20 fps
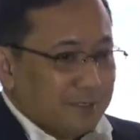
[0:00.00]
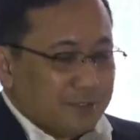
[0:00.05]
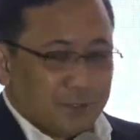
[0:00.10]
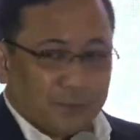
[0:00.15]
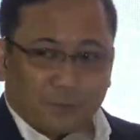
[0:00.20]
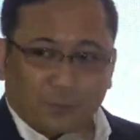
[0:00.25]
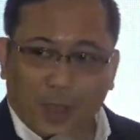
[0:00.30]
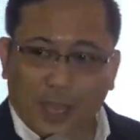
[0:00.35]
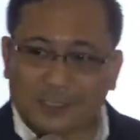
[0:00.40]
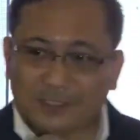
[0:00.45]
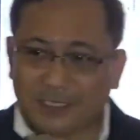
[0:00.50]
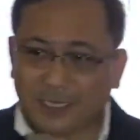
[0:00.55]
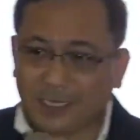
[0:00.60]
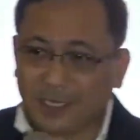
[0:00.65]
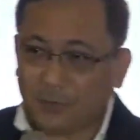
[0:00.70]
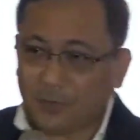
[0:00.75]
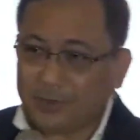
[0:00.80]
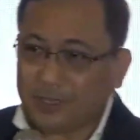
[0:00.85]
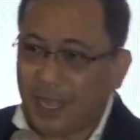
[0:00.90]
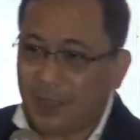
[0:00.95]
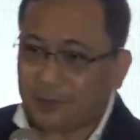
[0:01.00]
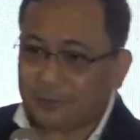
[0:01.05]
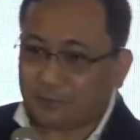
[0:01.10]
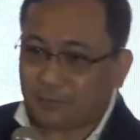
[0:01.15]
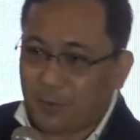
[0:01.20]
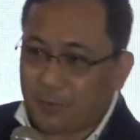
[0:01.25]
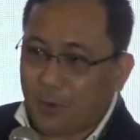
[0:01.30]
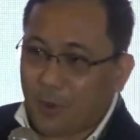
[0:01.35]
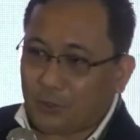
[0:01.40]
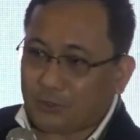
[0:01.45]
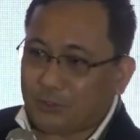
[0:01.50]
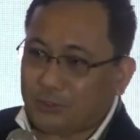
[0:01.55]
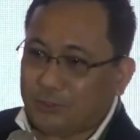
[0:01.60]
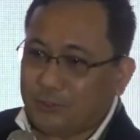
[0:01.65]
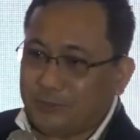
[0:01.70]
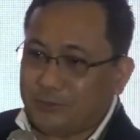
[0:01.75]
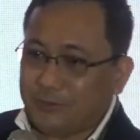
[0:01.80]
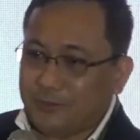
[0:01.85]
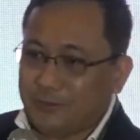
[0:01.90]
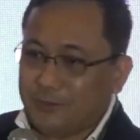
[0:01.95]
Surprisingly, without
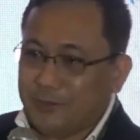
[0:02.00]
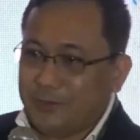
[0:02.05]
promotion,